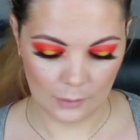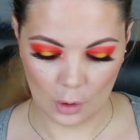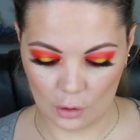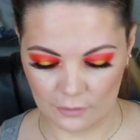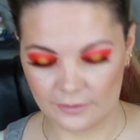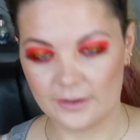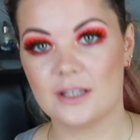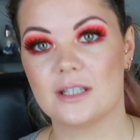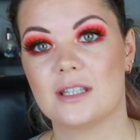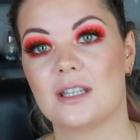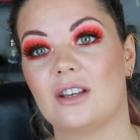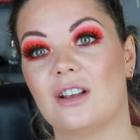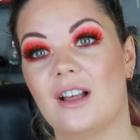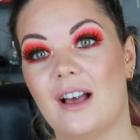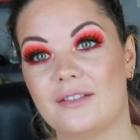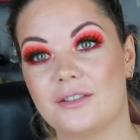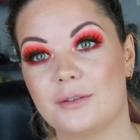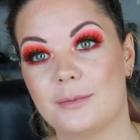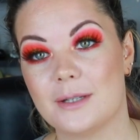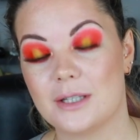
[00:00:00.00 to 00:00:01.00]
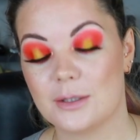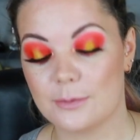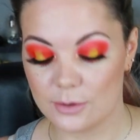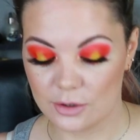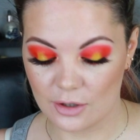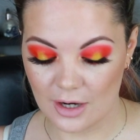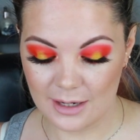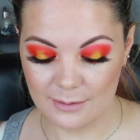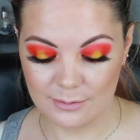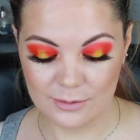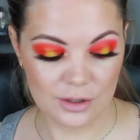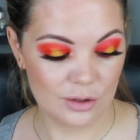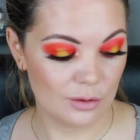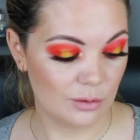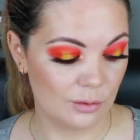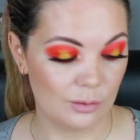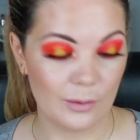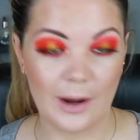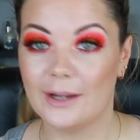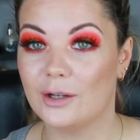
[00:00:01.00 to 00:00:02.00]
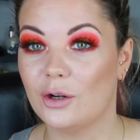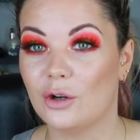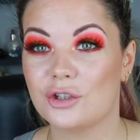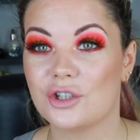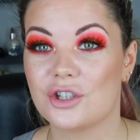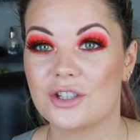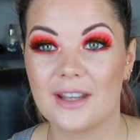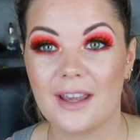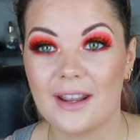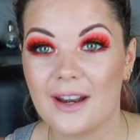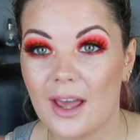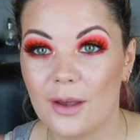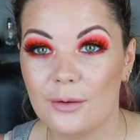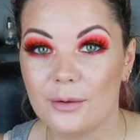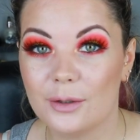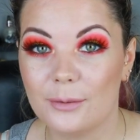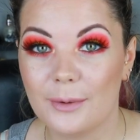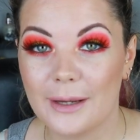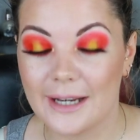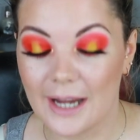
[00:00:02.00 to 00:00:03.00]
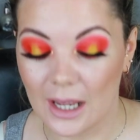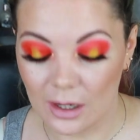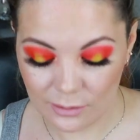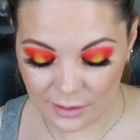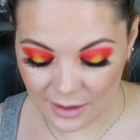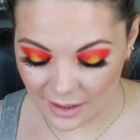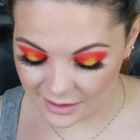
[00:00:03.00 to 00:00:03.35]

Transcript: Obviously, you'll have to be subscribed, so why not just get it out of the way now